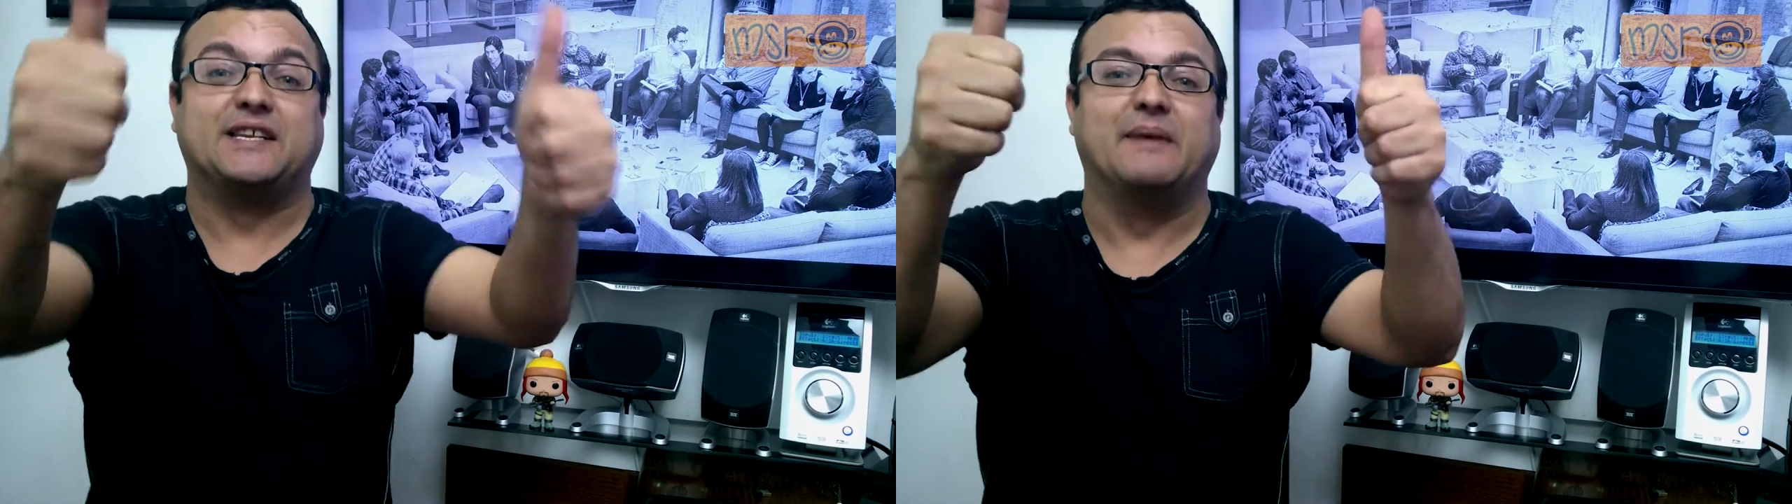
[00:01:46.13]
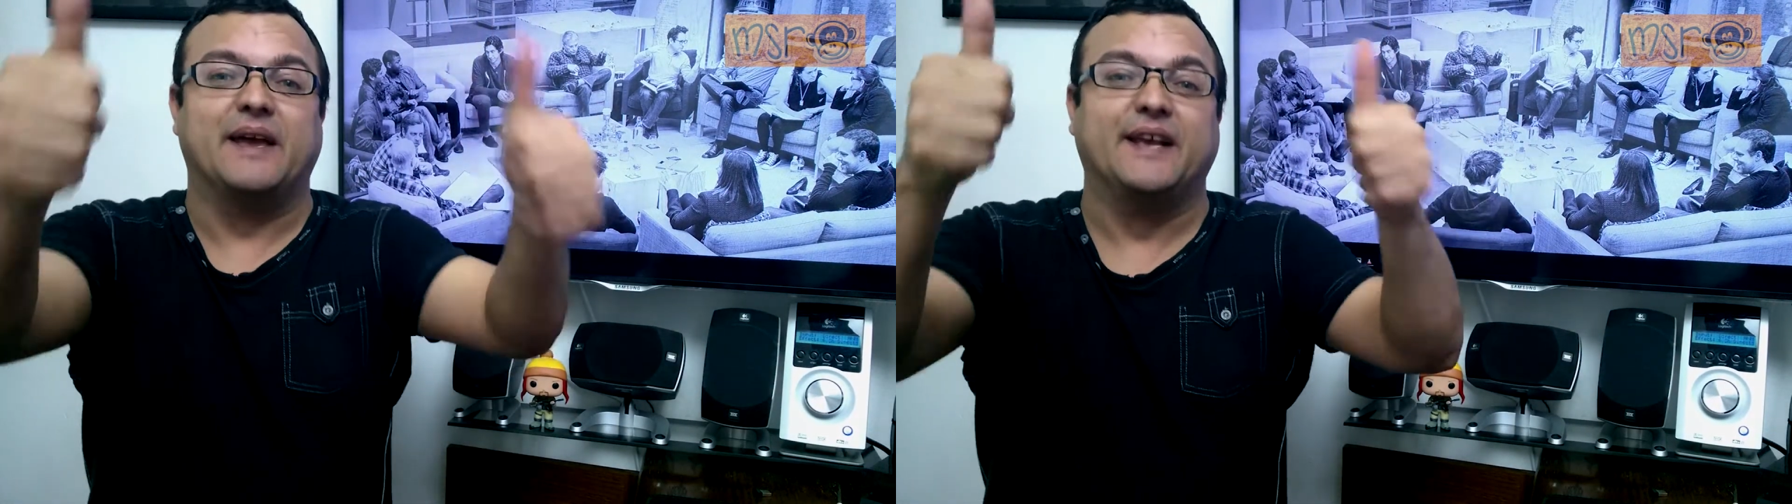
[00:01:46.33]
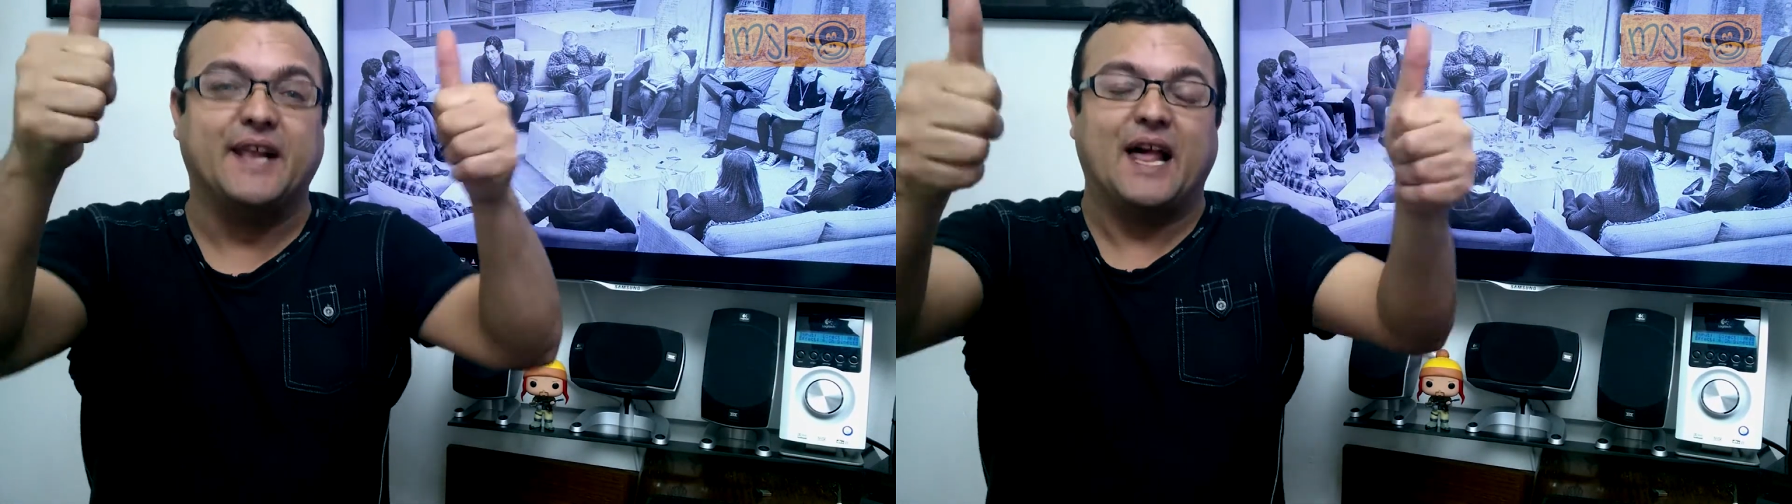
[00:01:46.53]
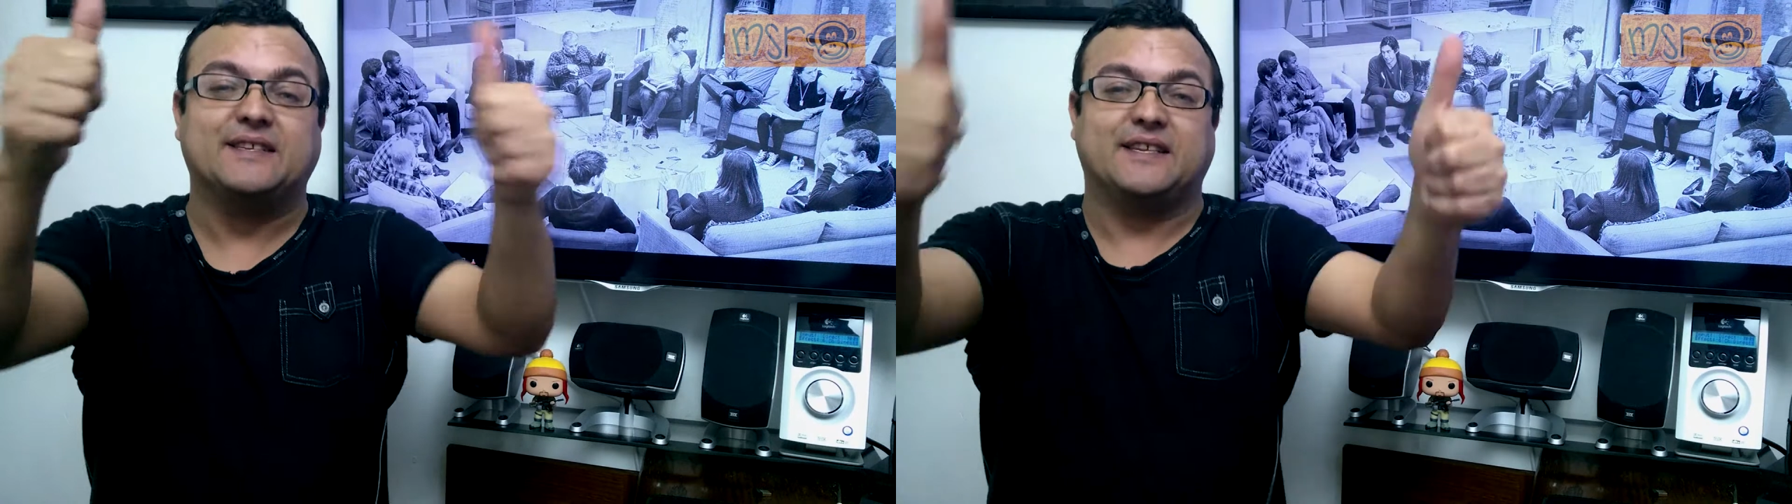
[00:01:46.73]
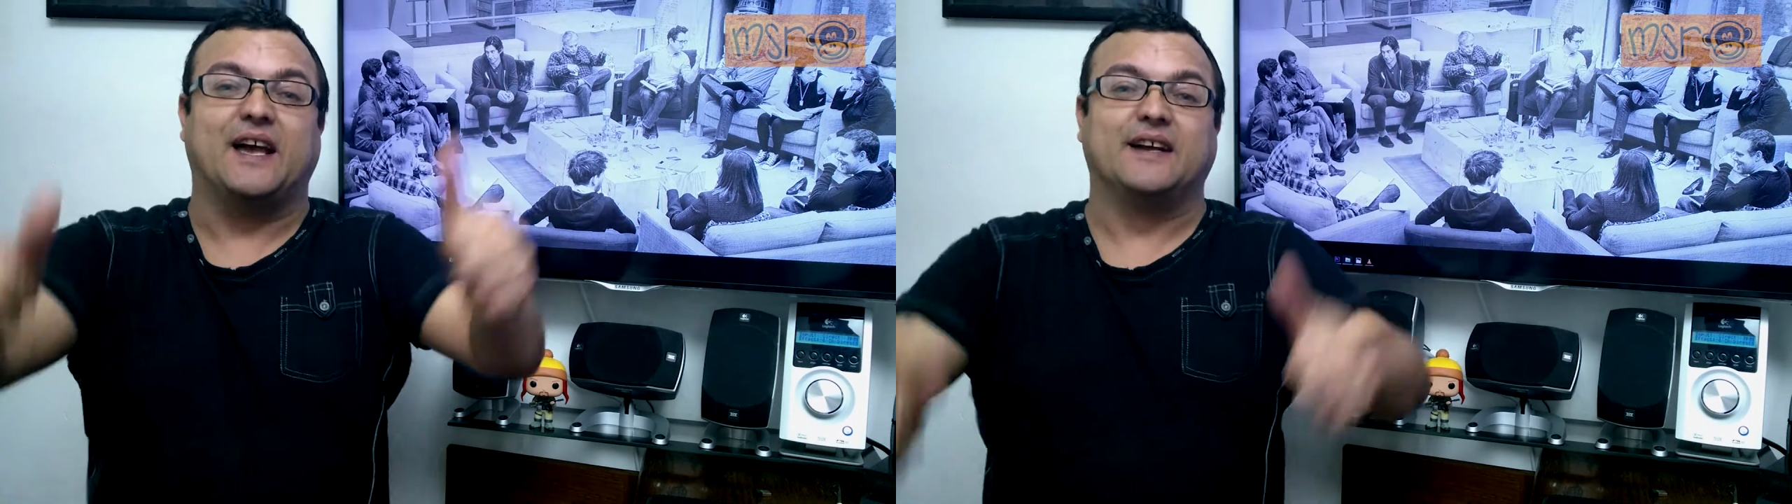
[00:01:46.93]
mate, class
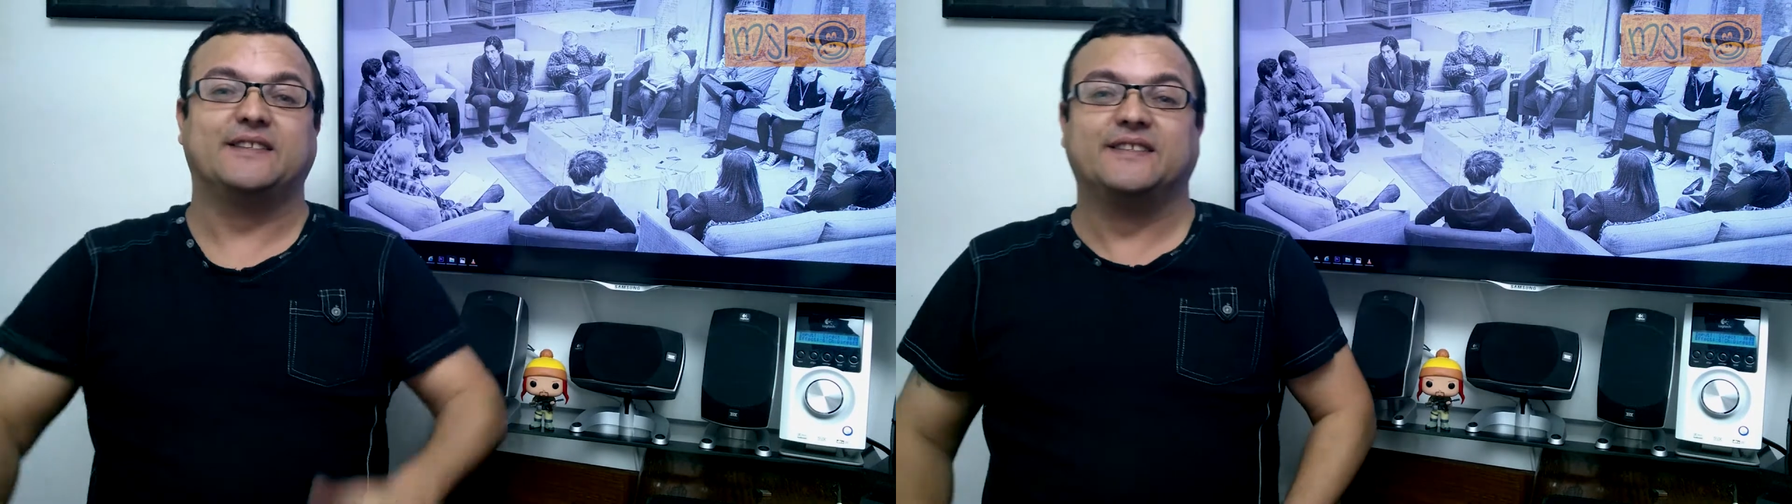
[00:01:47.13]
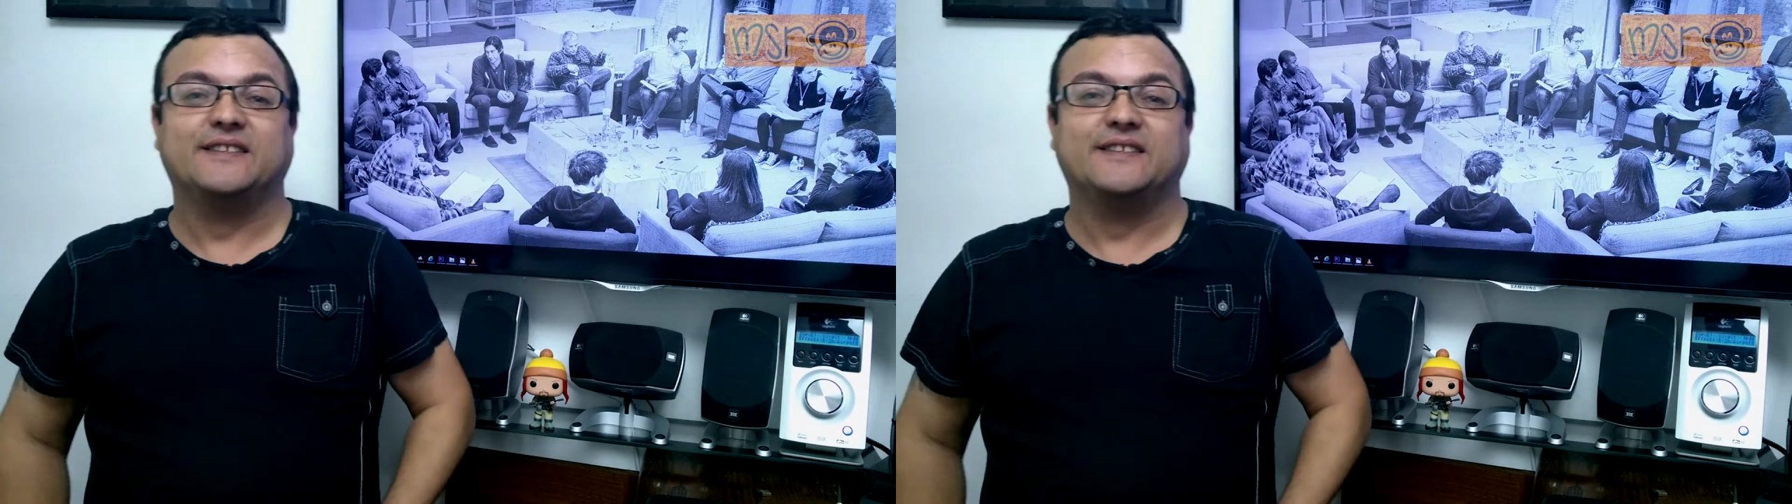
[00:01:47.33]
act.